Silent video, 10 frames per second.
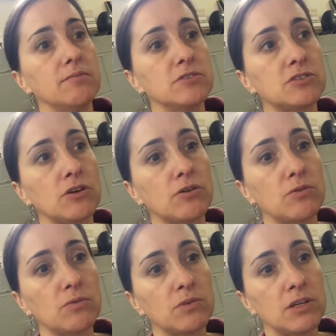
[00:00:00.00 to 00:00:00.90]

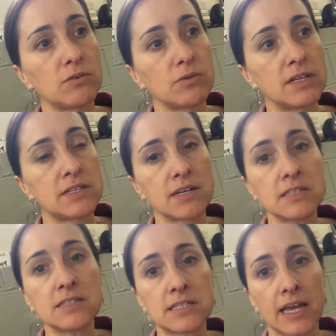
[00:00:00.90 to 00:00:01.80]
So, you know, it
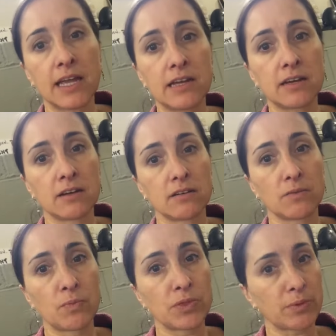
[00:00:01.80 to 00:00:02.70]
doesn't take
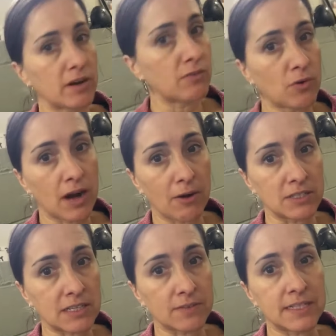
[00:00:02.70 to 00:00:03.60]
3 or 4
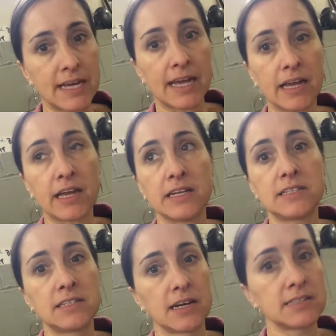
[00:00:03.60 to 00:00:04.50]
hours every day.
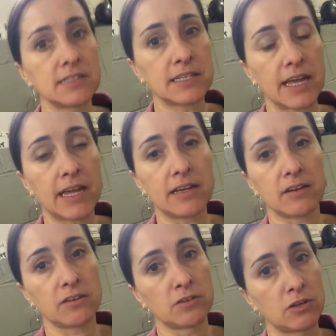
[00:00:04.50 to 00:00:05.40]
It doesn't take
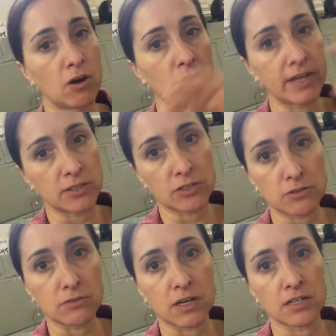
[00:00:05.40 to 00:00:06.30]
going
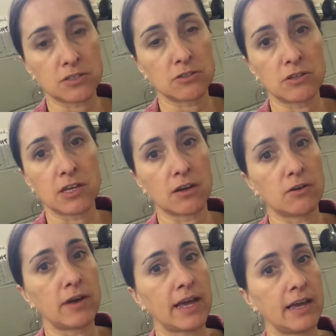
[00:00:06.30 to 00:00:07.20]
to a
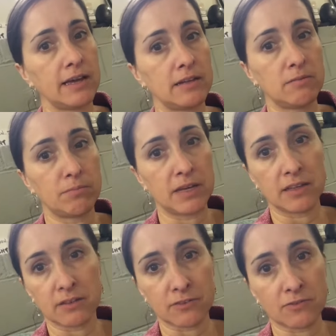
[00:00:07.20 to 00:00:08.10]
studio and
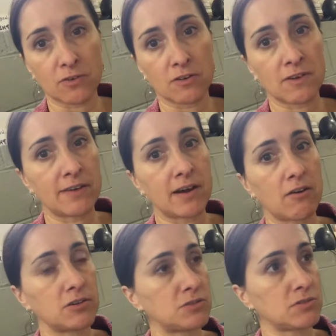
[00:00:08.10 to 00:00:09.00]
being there for 4 or 5
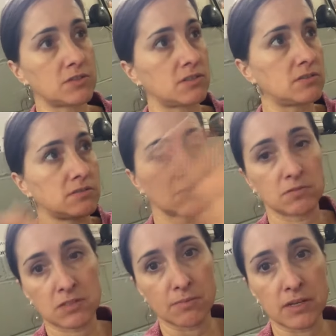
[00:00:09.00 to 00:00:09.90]
hours with
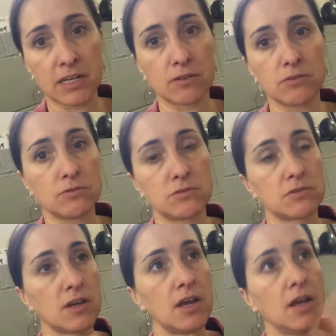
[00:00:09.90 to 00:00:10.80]
somebody
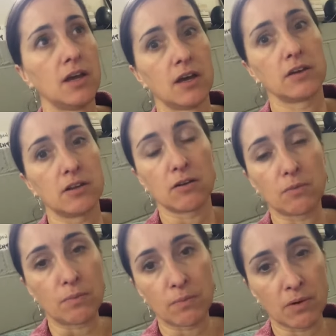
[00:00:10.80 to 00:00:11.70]
who's, you know,
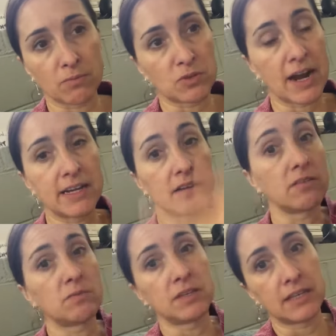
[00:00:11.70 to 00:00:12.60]
trying to
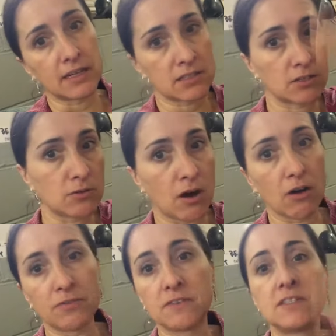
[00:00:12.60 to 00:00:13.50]
get to
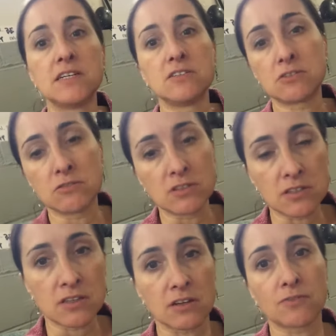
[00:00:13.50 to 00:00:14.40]
all 15
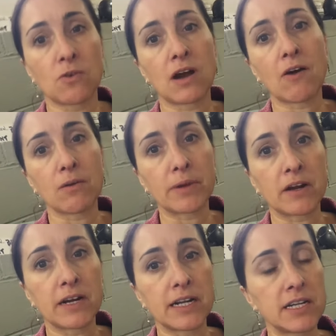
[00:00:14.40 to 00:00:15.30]
students in their 4-hour period.